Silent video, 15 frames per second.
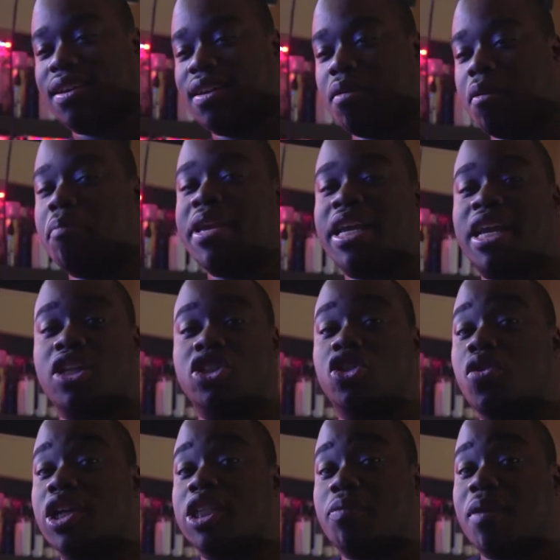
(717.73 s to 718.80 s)
Because you
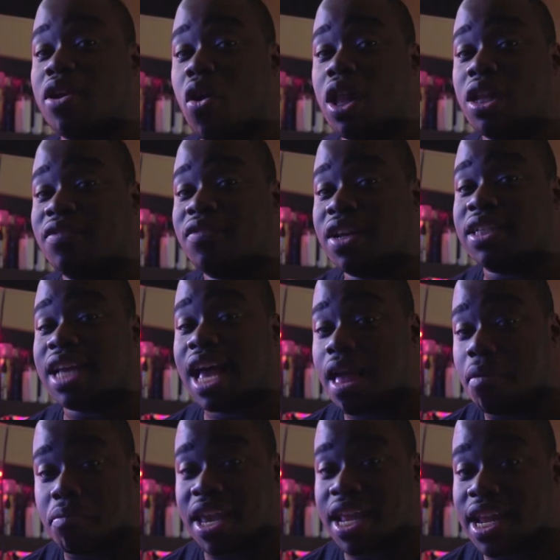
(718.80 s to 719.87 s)
could spend all of your time
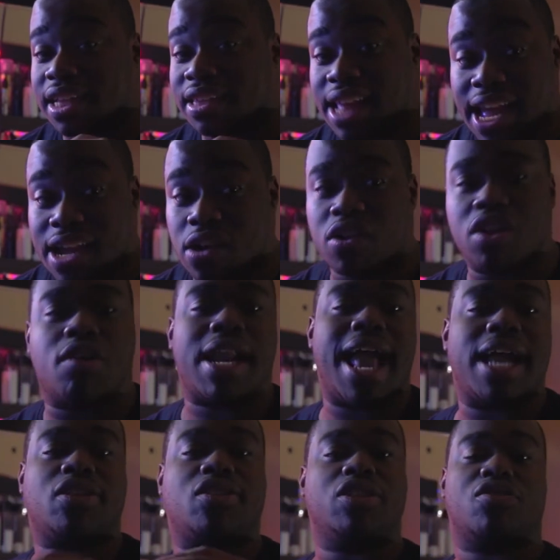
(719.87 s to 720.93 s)
being a dick, or you could
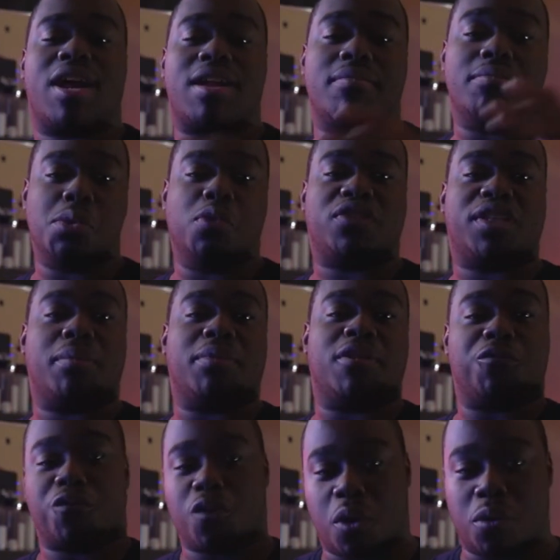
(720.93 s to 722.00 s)
actually try to move something
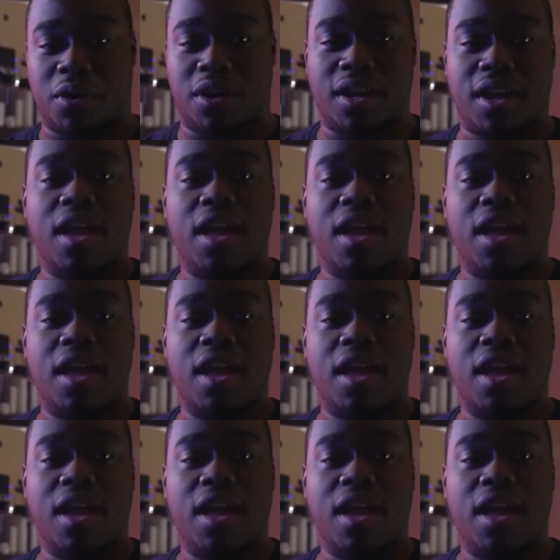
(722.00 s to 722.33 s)
forward.